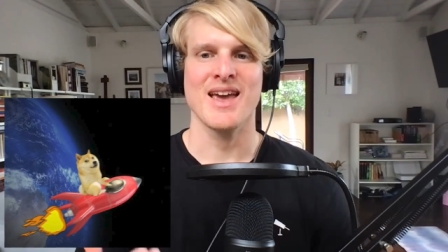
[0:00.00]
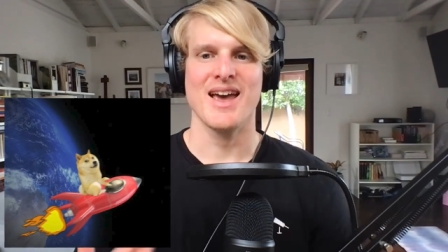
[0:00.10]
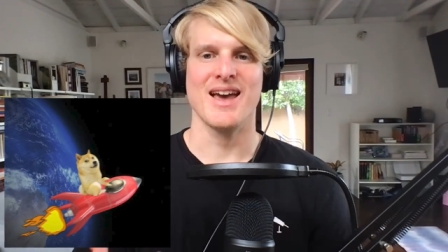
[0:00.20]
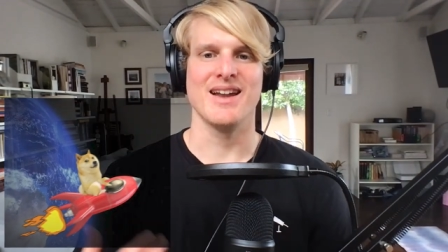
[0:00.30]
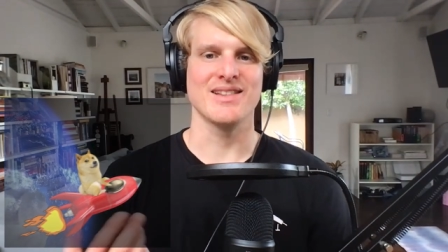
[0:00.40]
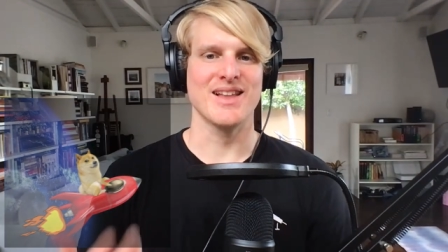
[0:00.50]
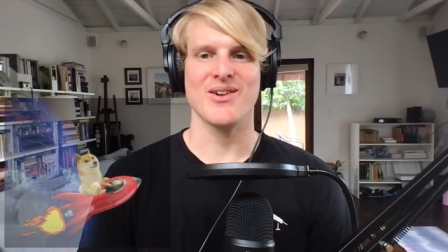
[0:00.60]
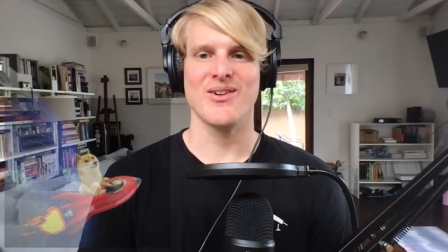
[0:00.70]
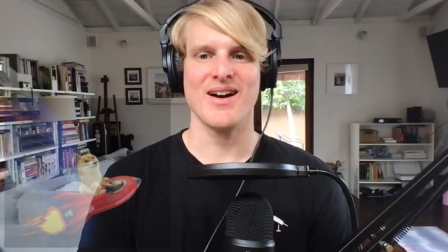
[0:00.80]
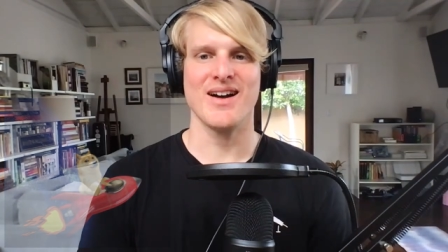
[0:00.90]
And
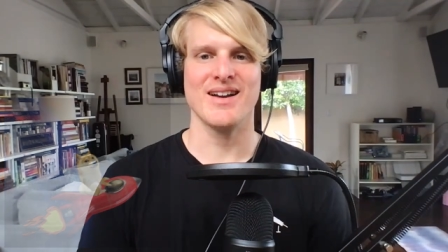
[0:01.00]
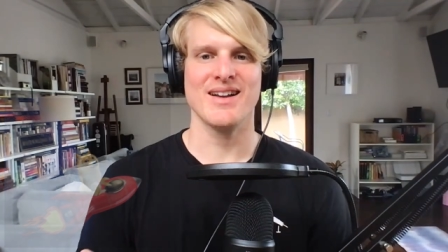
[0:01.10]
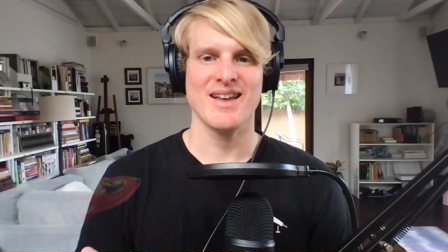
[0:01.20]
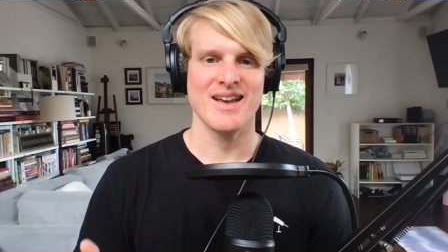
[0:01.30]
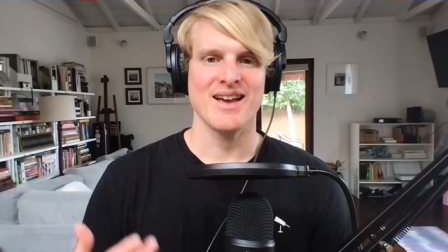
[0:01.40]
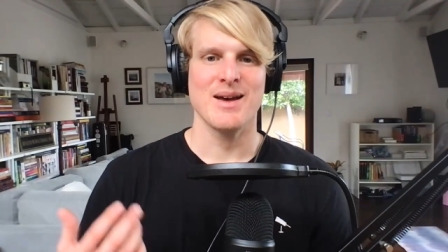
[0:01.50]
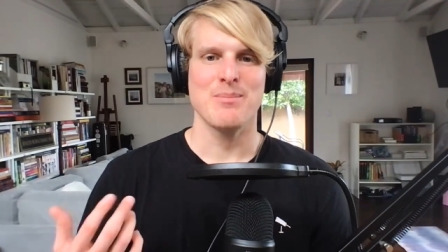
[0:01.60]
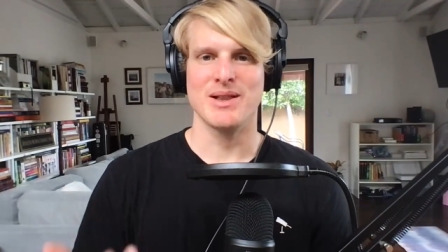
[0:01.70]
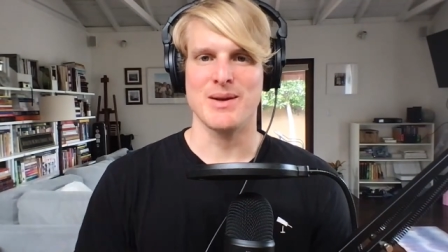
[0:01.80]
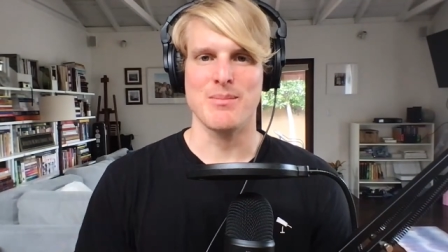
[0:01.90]
later on,
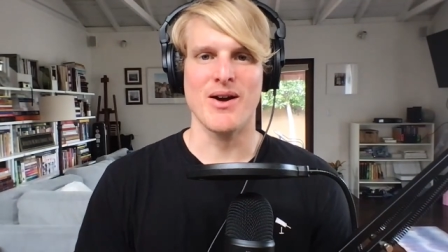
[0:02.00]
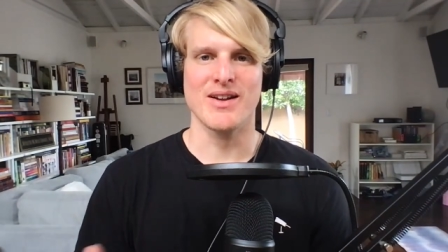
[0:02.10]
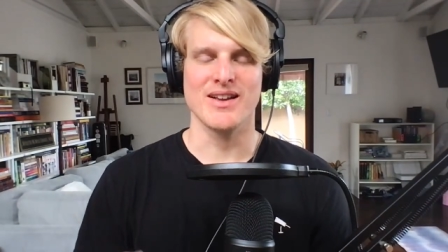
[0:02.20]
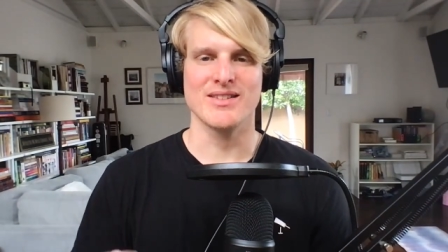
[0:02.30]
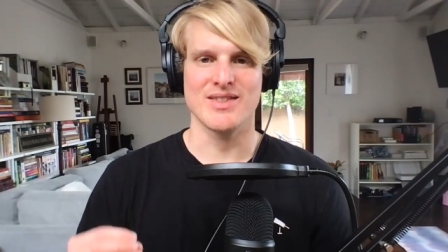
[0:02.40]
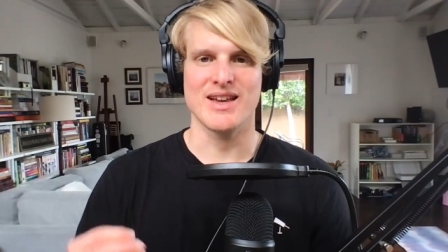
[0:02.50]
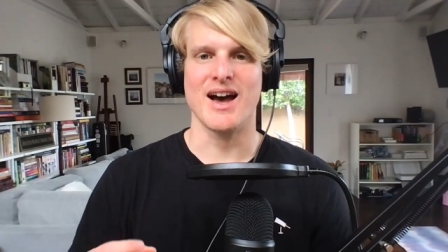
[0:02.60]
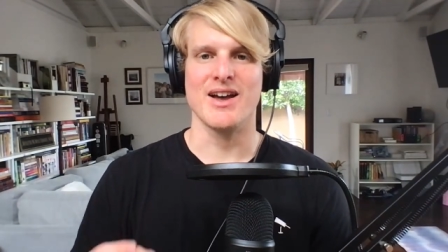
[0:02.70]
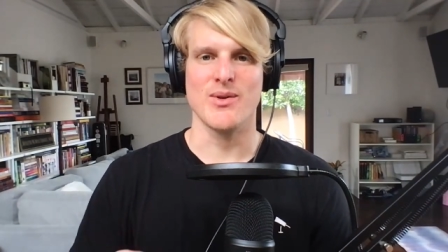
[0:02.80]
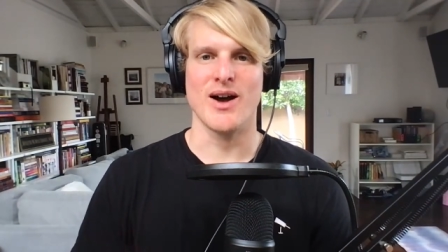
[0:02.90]
Billy Markus, the
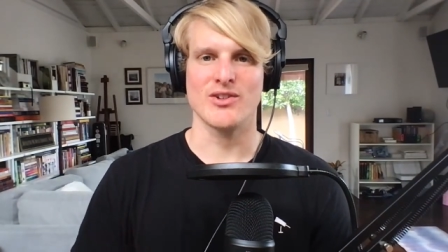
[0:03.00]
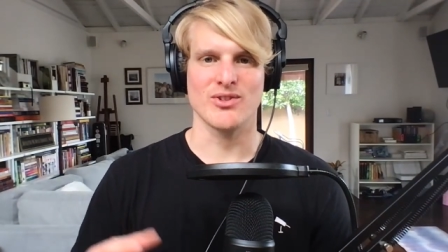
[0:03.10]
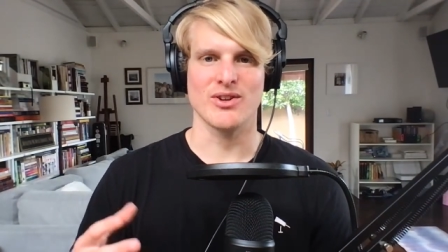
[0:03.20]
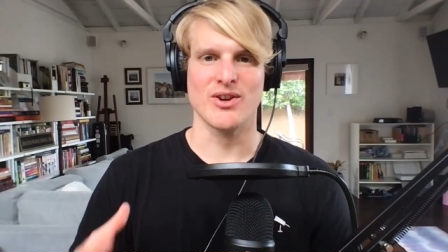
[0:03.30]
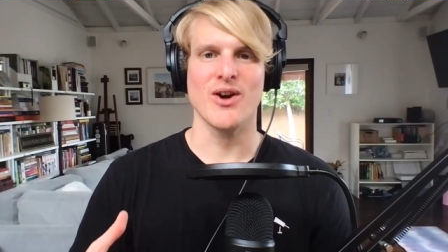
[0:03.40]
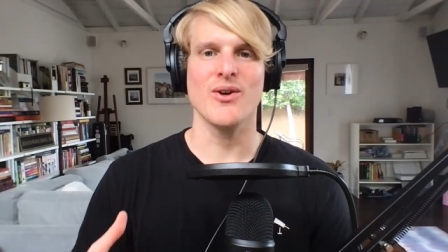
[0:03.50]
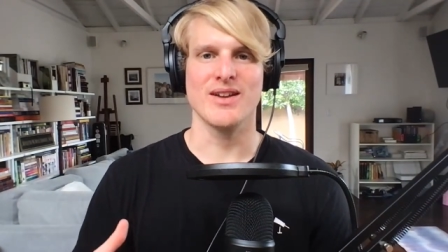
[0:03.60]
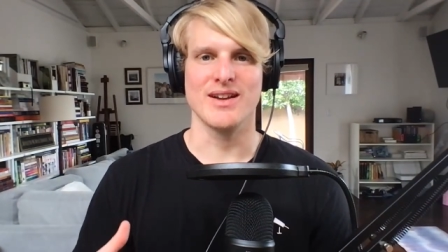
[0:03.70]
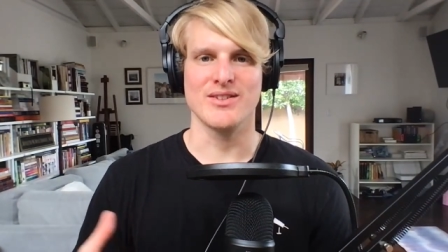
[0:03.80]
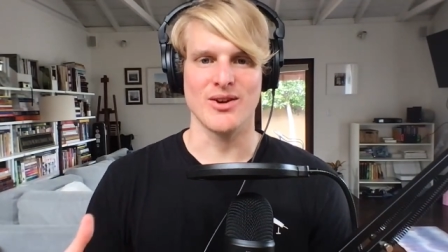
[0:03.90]
guy who actually
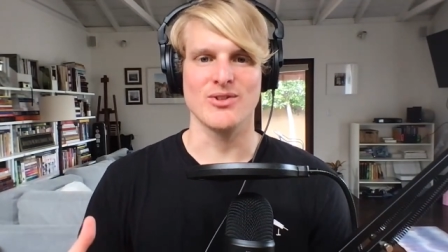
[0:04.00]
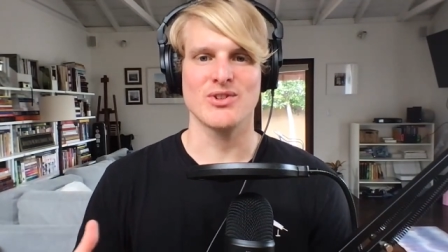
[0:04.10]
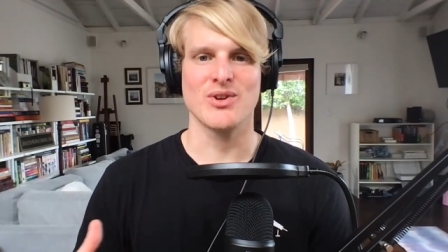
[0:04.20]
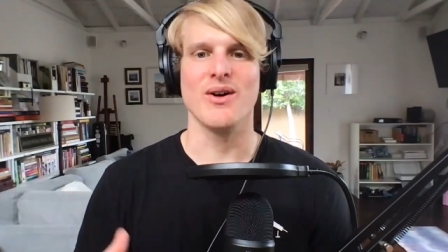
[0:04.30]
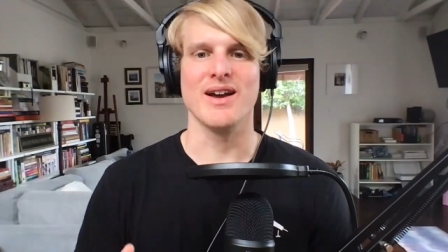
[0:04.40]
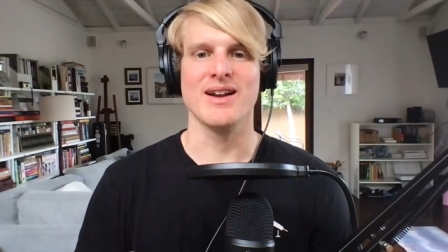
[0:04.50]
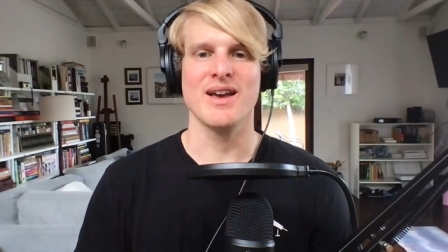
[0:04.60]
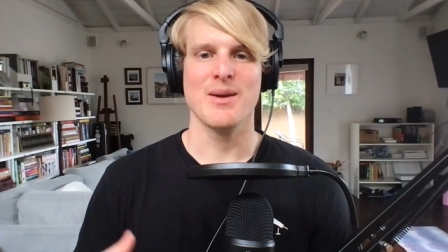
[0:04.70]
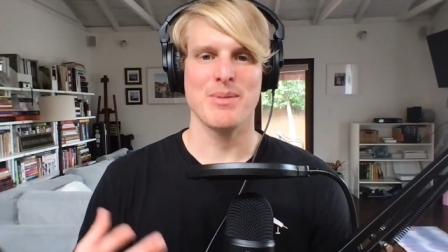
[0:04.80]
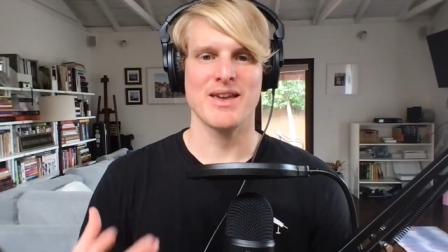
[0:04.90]
coded Dogecoin,
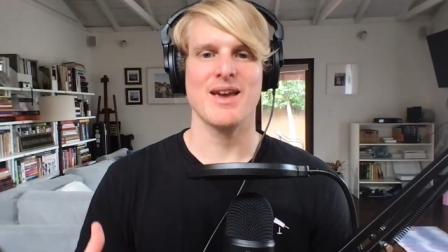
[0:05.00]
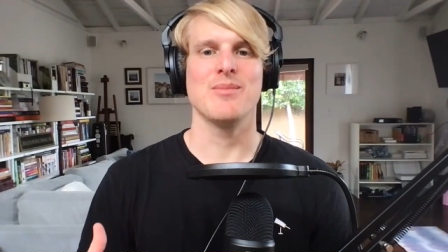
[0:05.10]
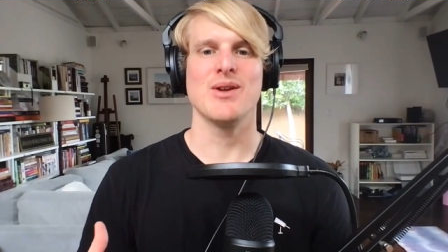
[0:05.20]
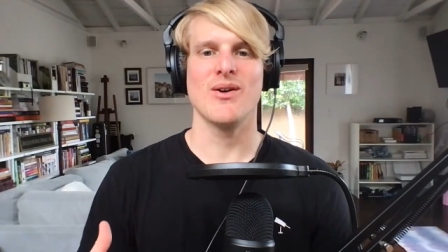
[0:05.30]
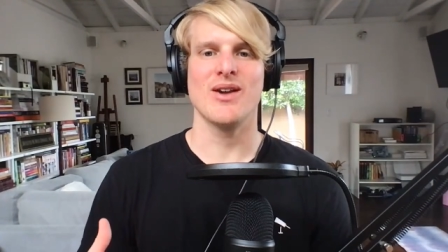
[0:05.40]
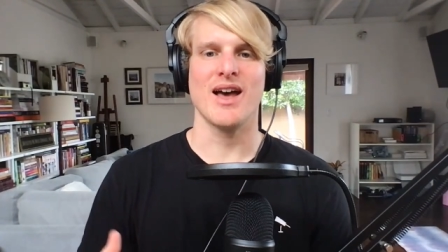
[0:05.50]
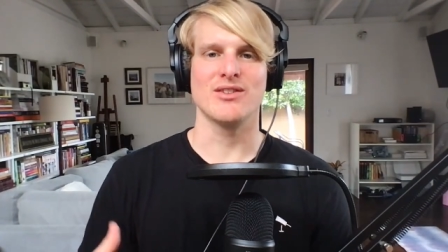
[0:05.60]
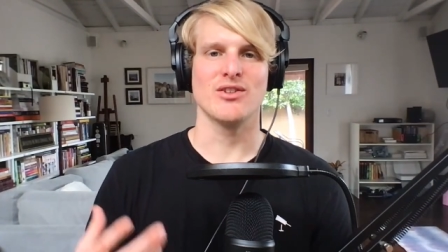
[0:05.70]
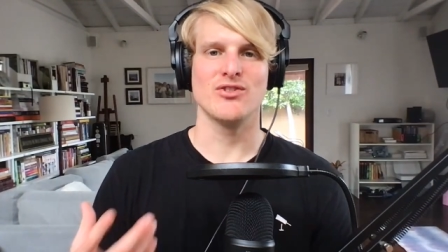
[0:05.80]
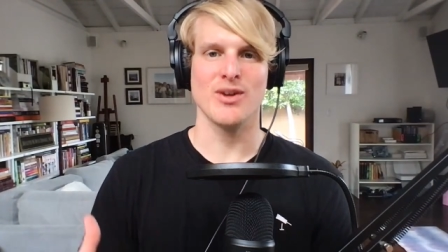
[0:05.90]
became known
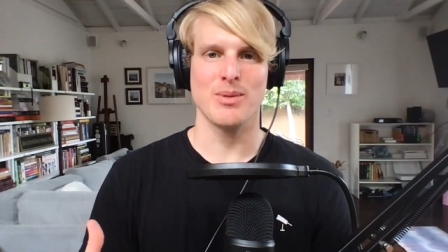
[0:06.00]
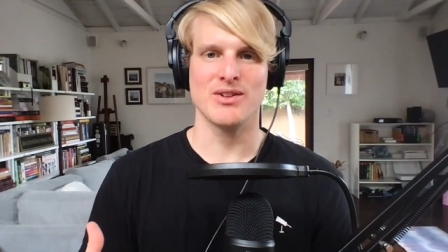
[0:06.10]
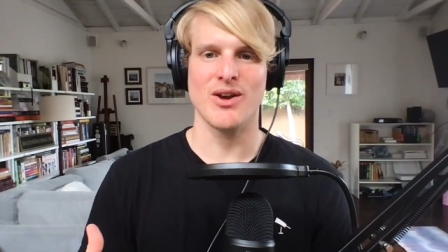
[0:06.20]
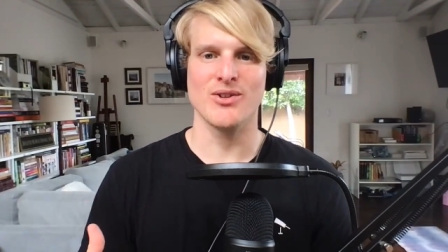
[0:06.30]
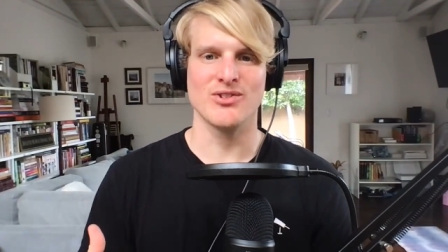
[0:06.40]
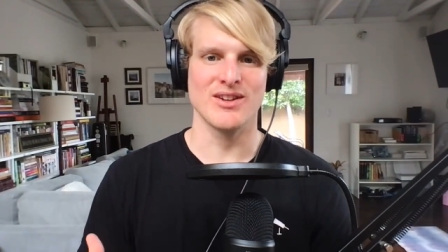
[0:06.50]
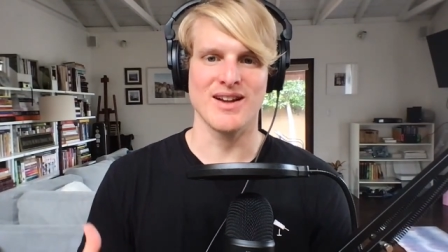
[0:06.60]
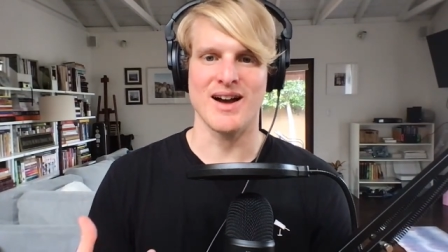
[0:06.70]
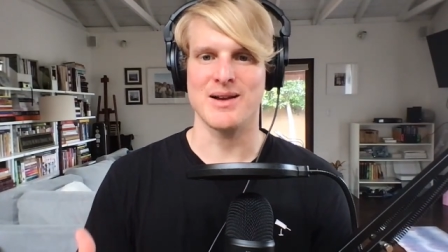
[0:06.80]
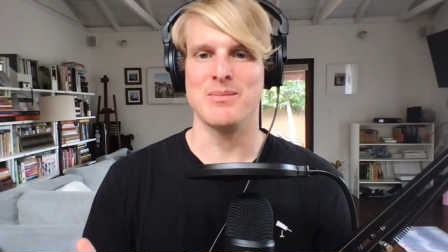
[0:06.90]
as Shibatoshi
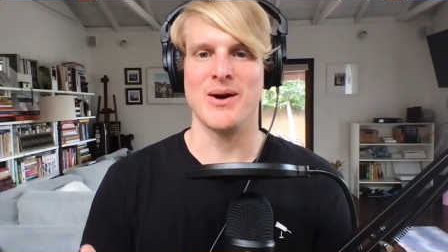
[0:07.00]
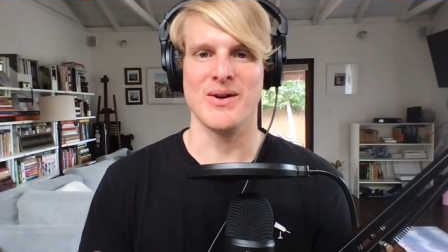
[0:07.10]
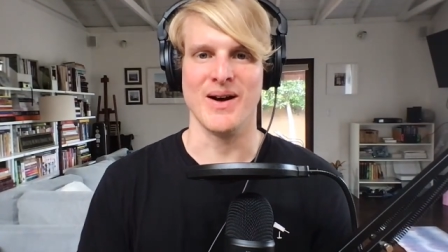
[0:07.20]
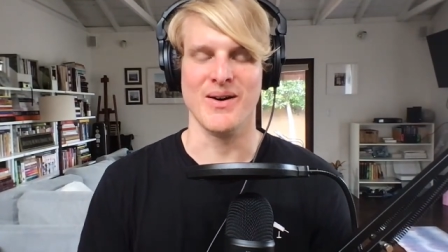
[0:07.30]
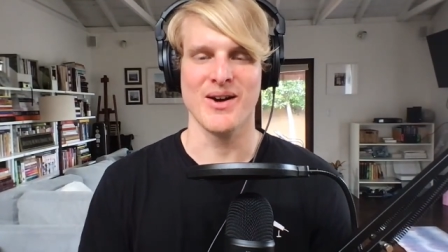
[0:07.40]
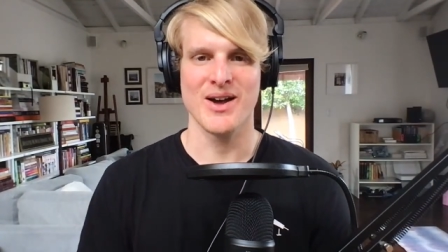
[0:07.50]
Nakamoto,